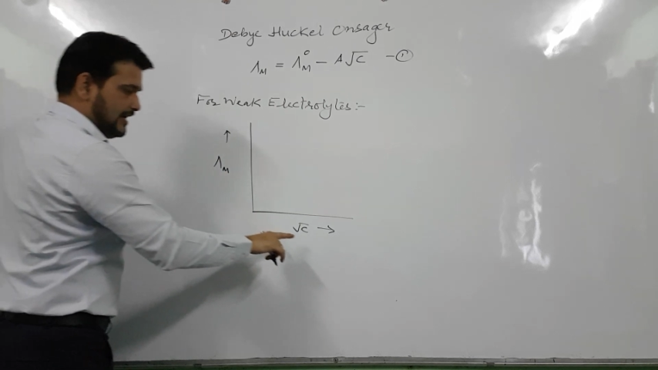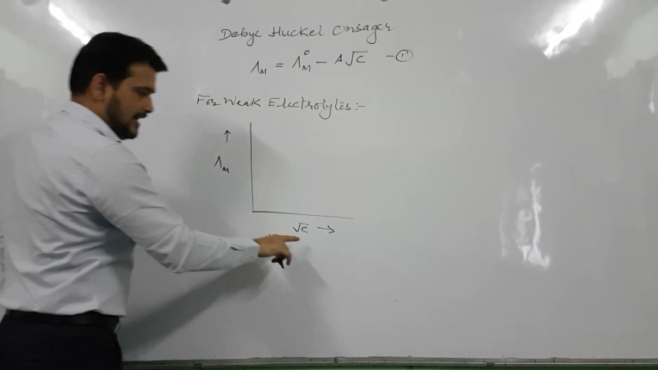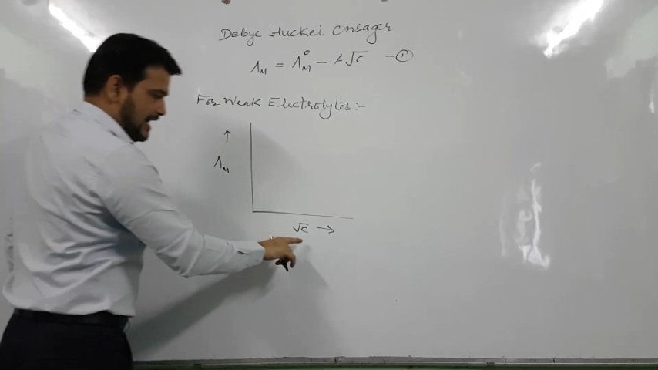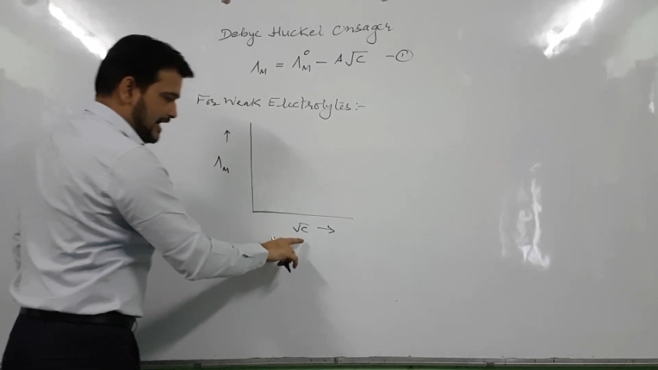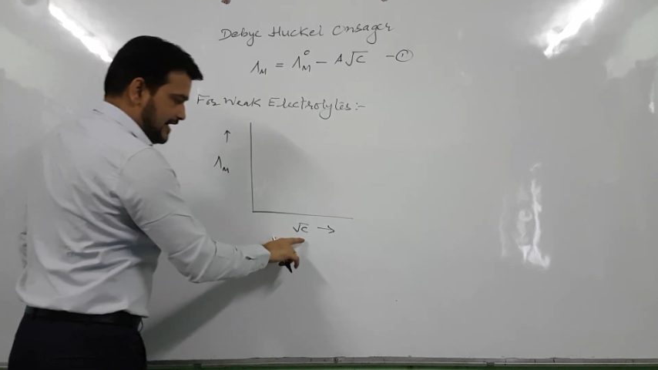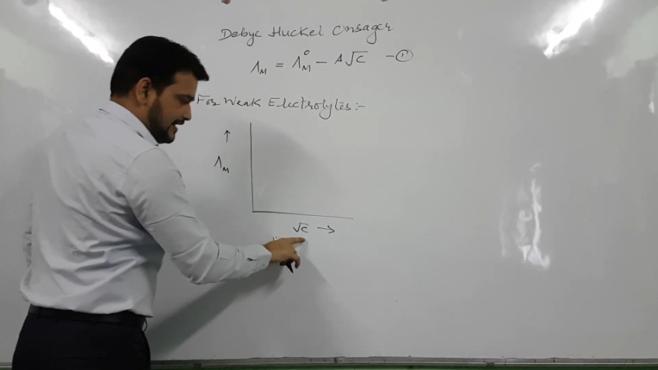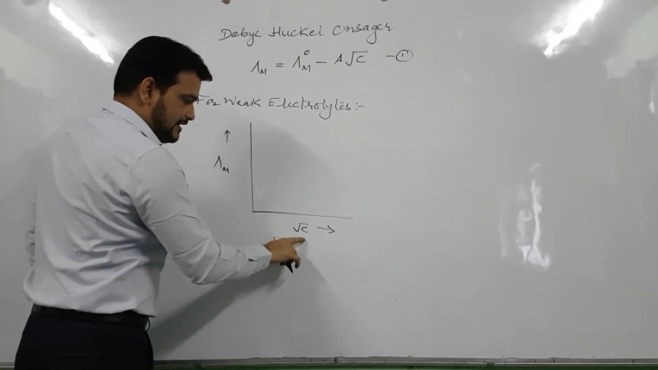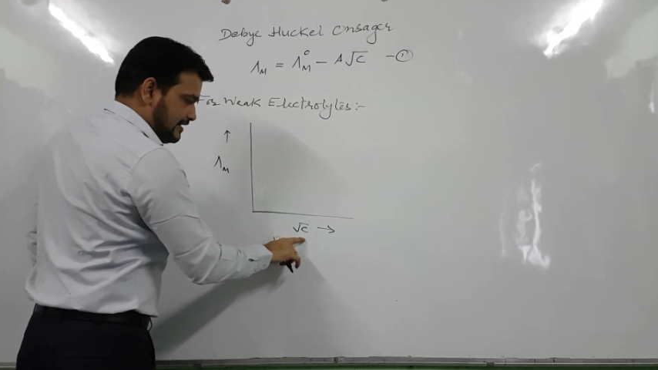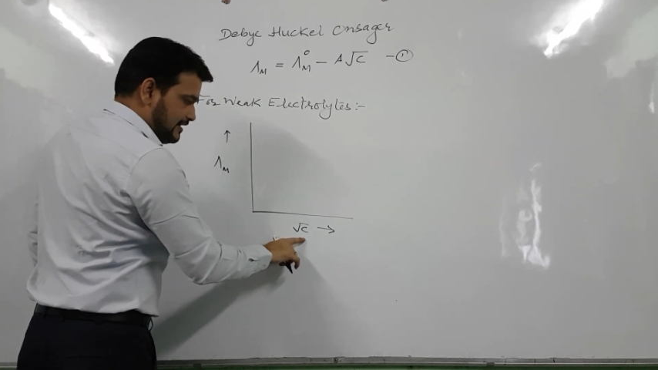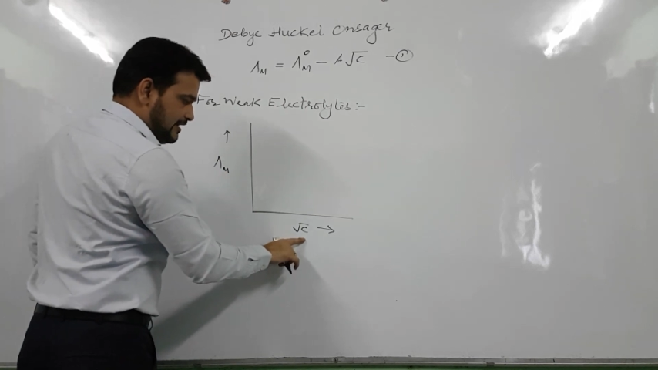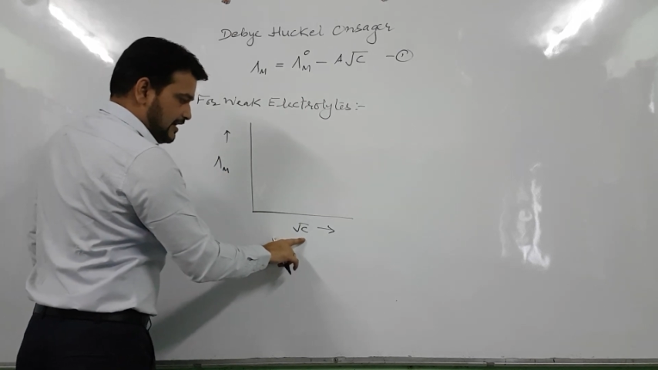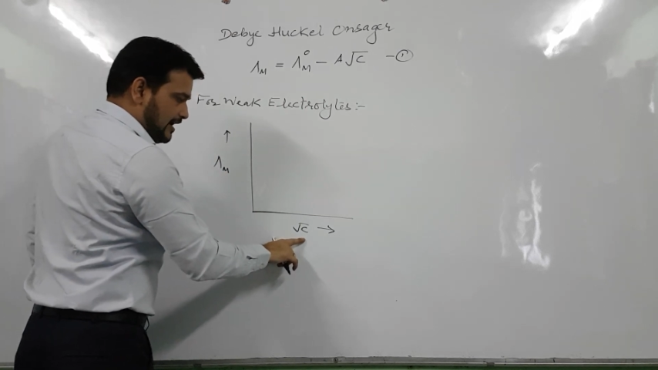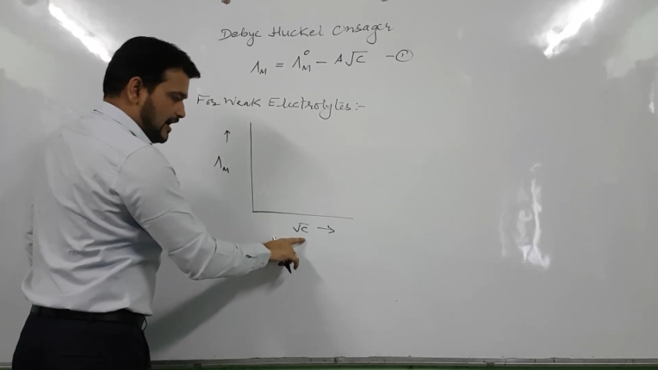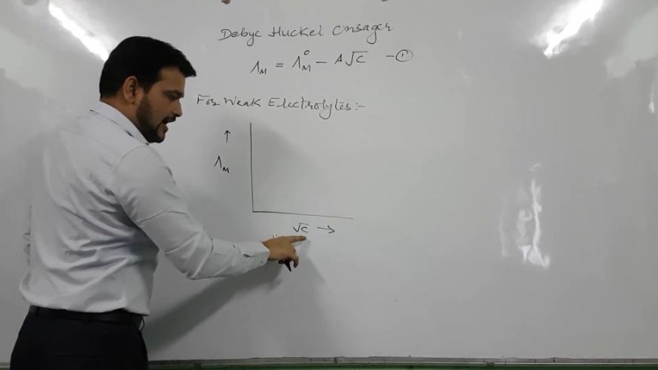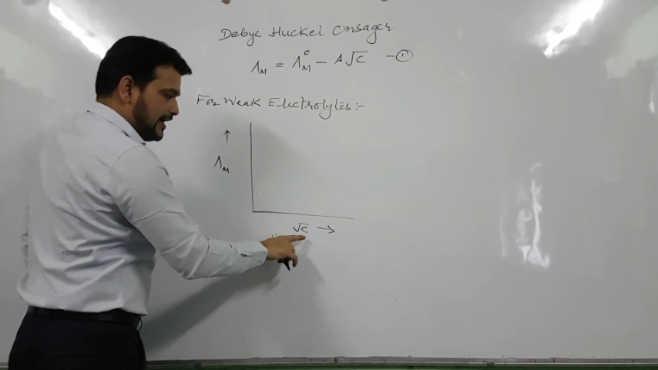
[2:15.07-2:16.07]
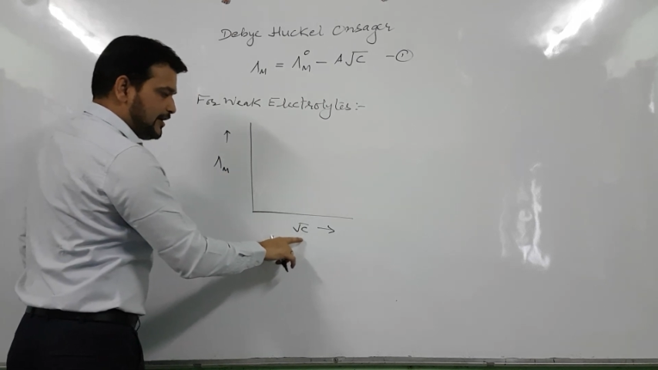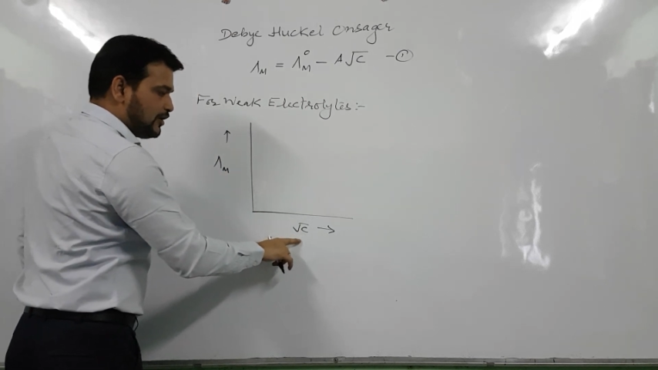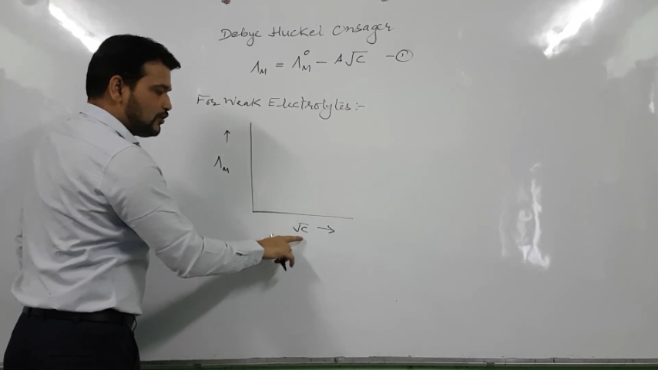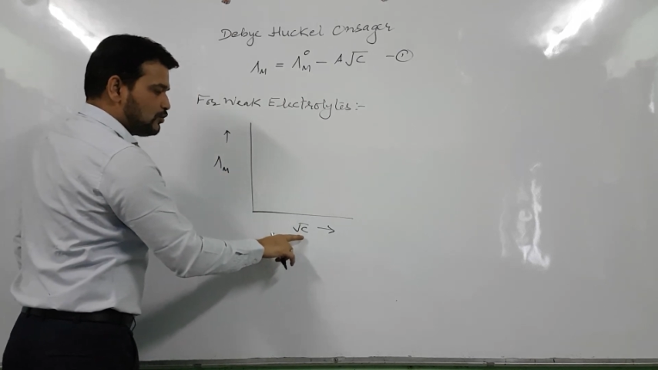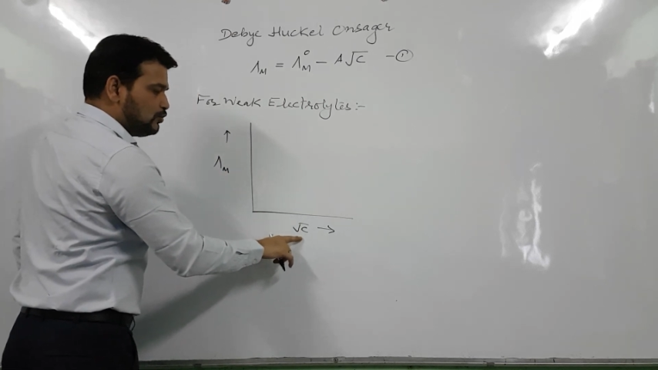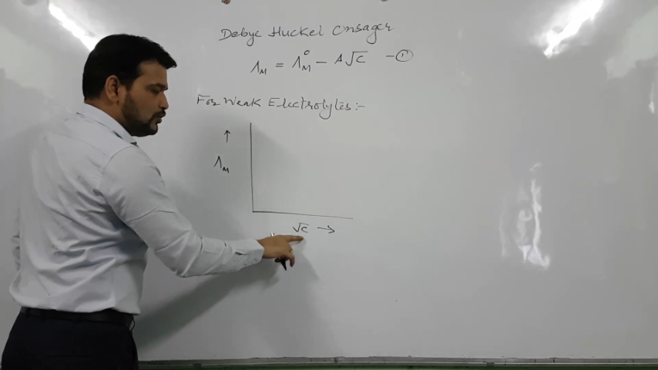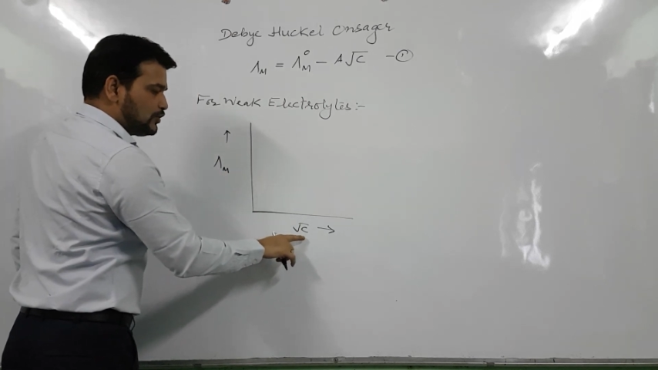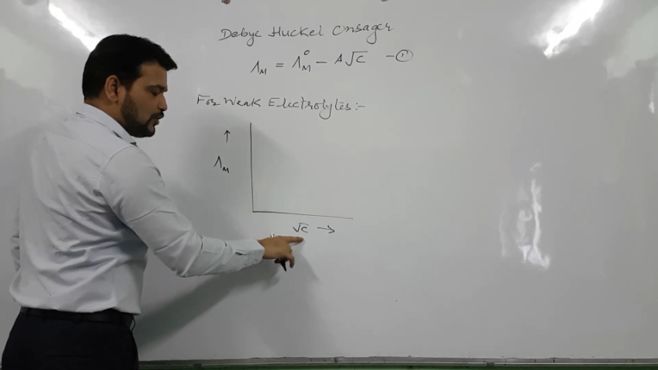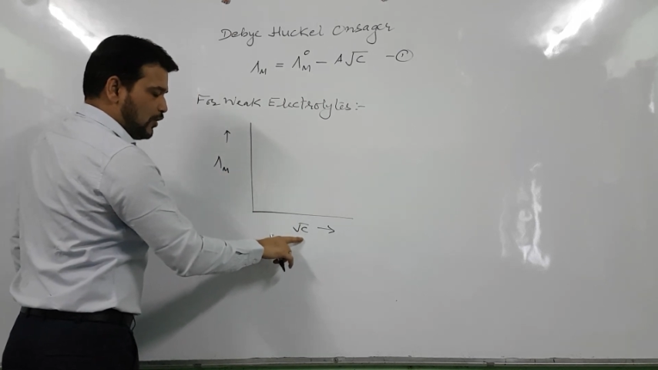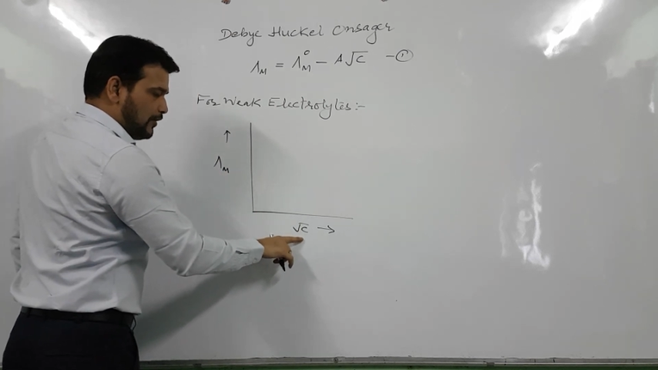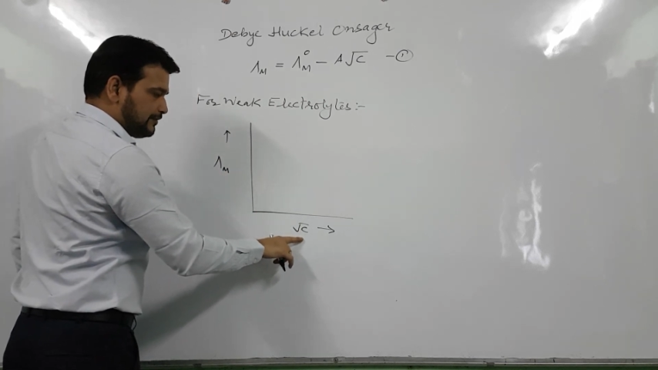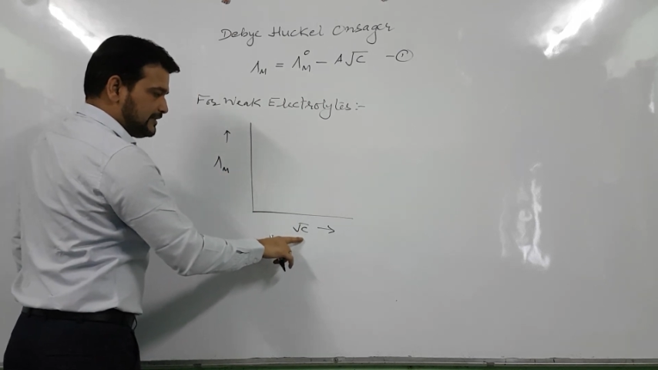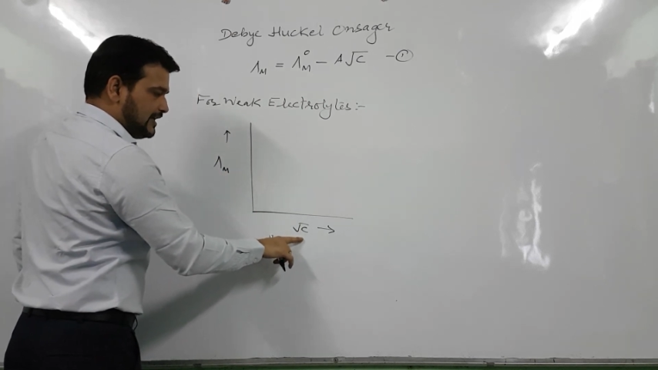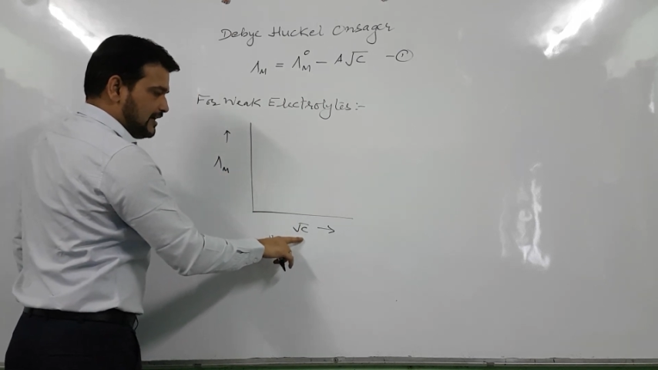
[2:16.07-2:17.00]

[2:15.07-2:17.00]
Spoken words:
and under root of